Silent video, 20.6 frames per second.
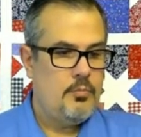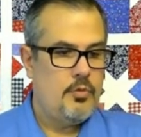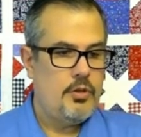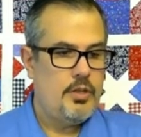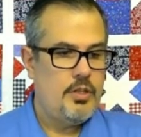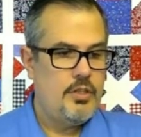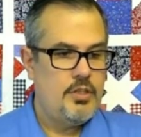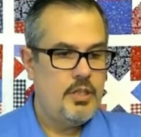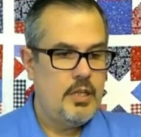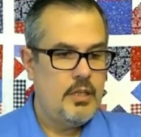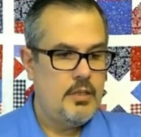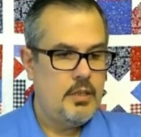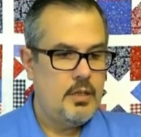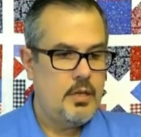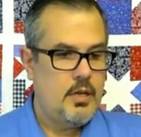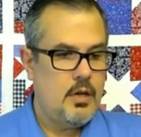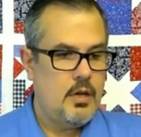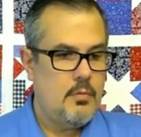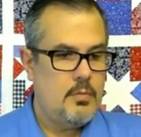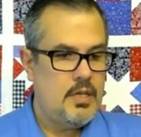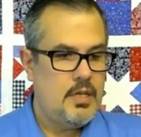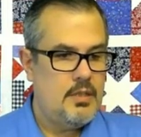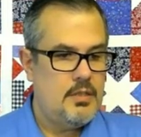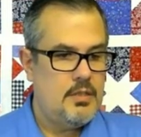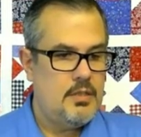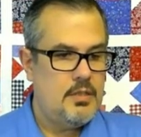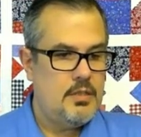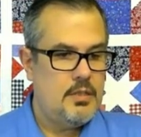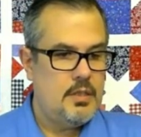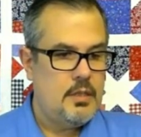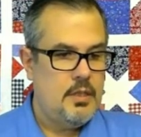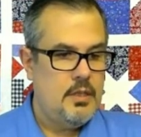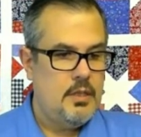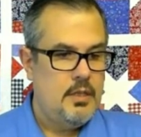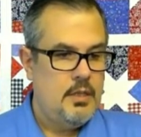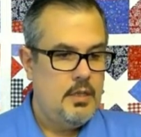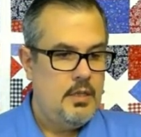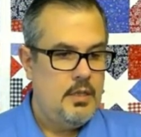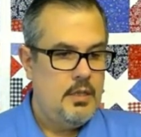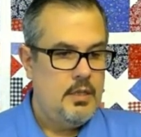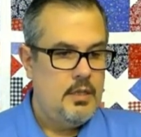Appreciate the comments
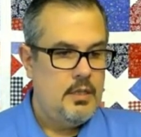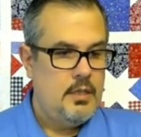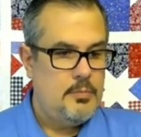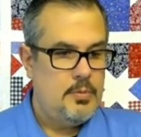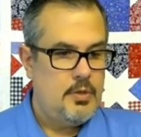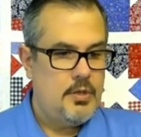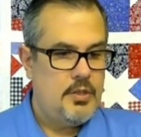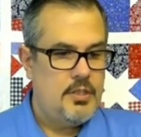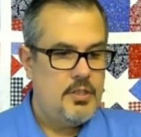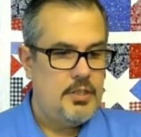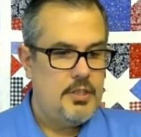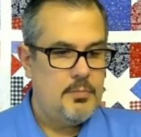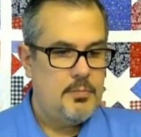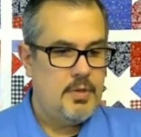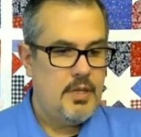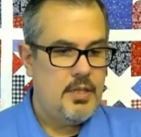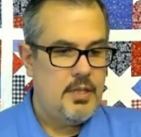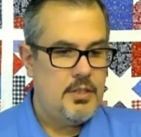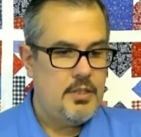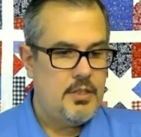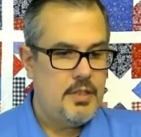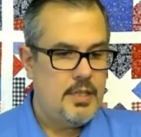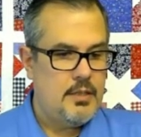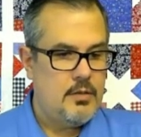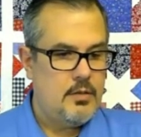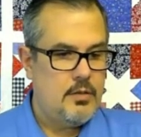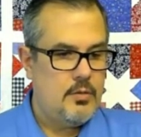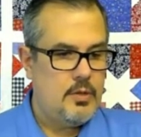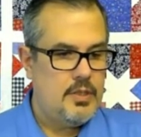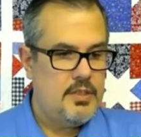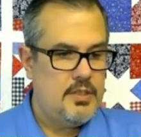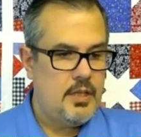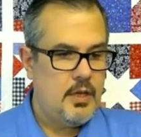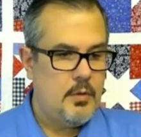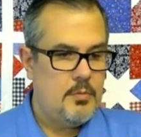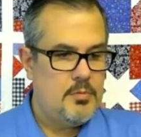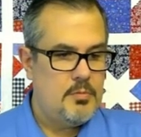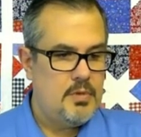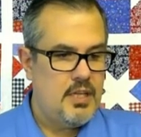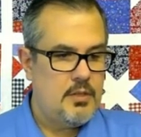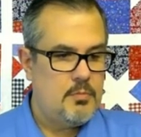and the participation. That always
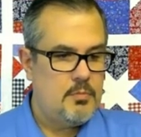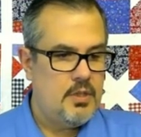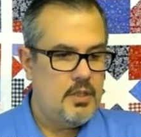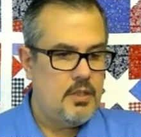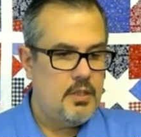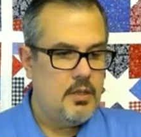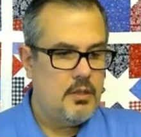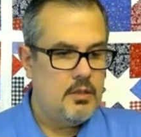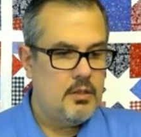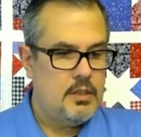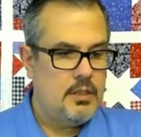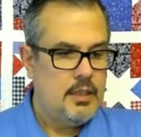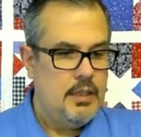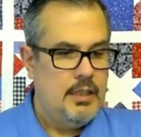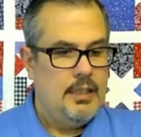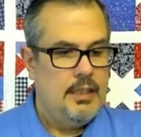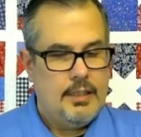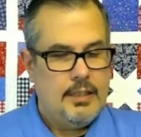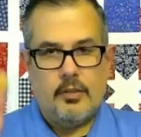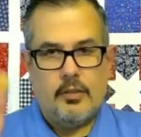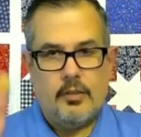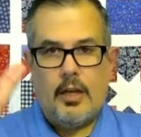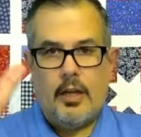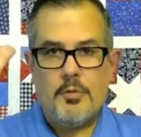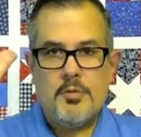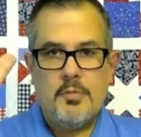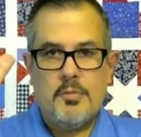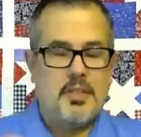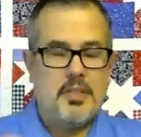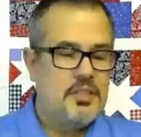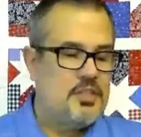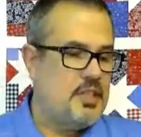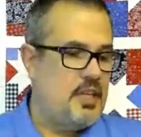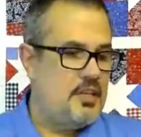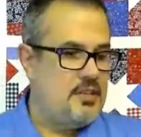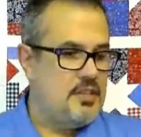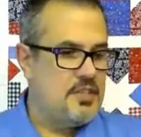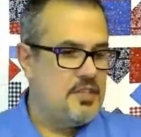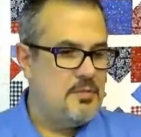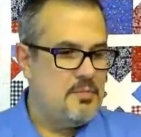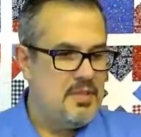helps make me know, helps me
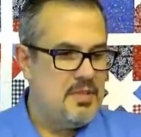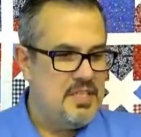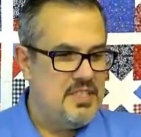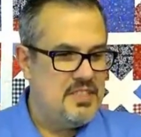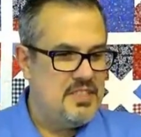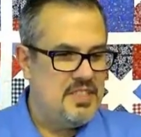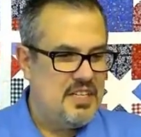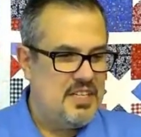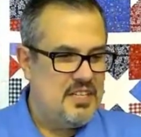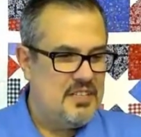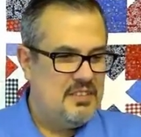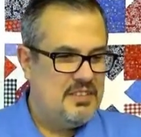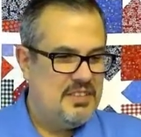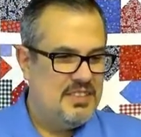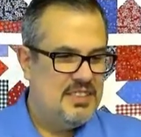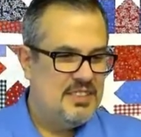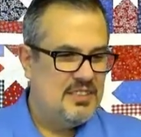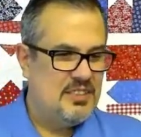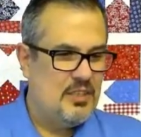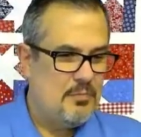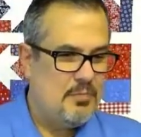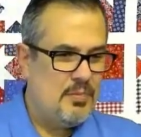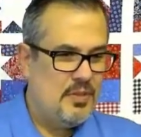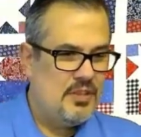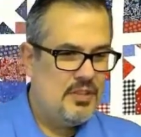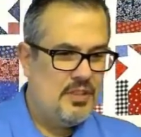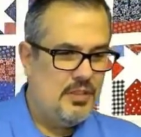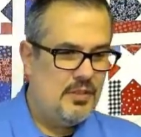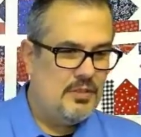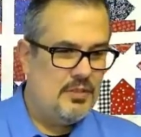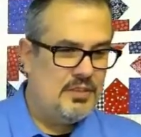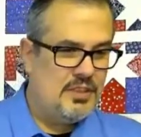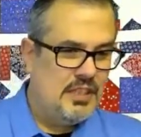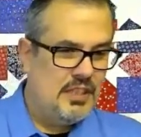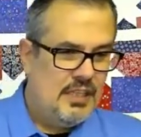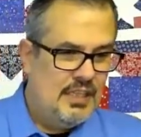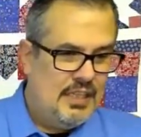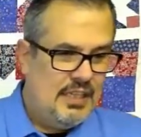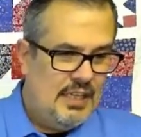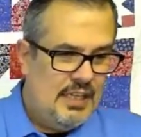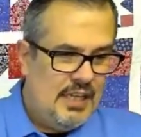understand that somebody's there. So I'll put those
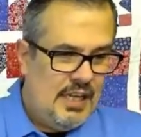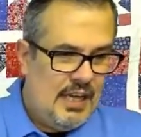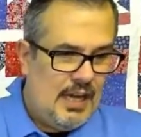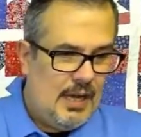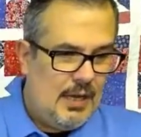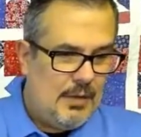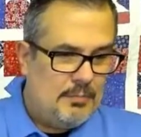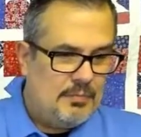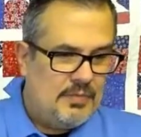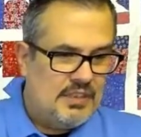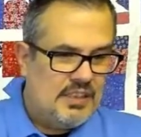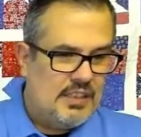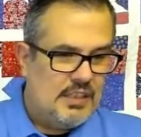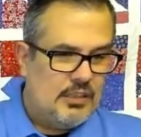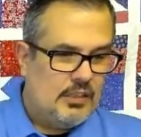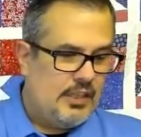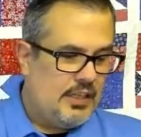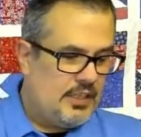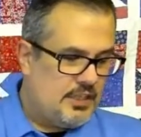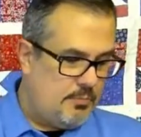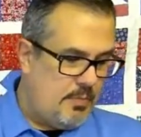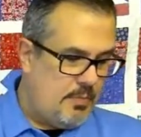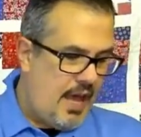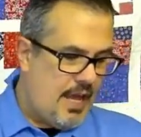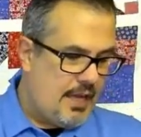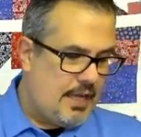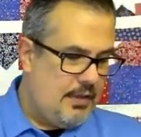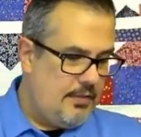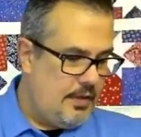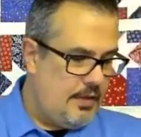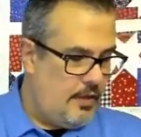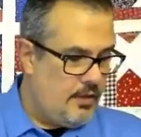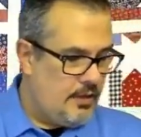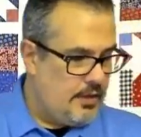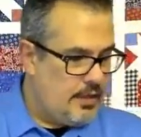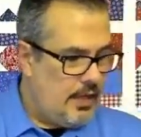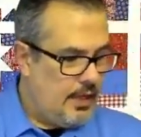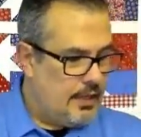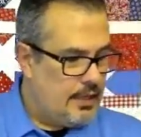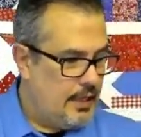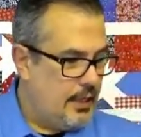links back in
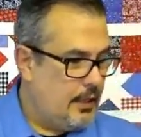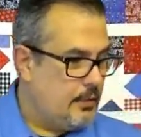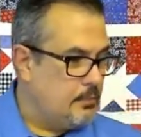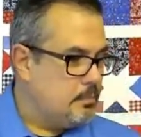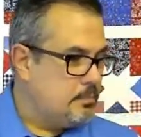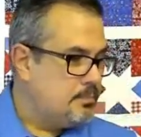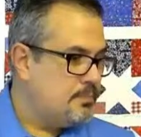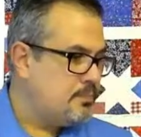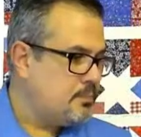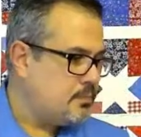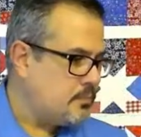there again.